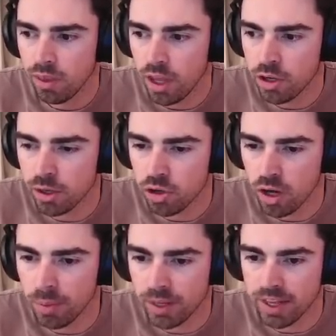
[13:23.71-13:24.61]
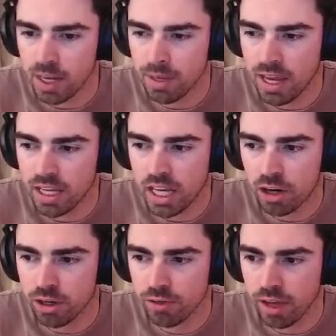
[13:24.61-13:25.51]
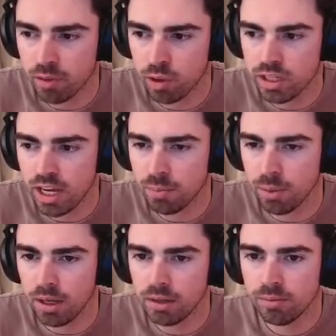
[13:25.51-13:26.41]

Then you can try and pick the enemy AD carry if they rotate, but